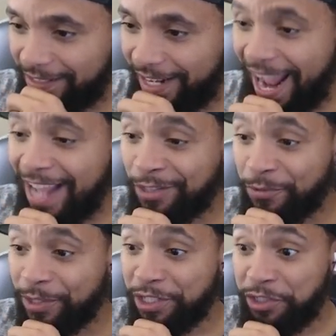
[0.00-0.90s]
had to
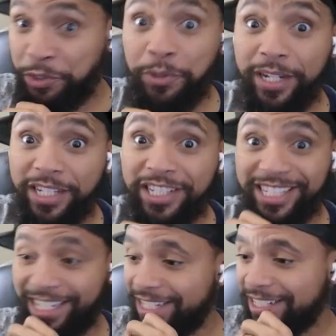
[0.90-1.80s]
really do this
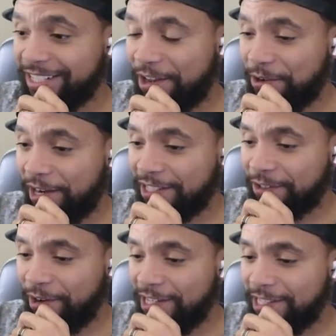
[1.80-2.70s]
shit. So that's
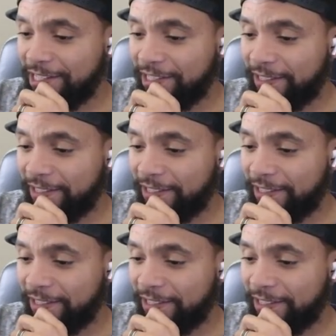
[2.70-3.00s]
crazy.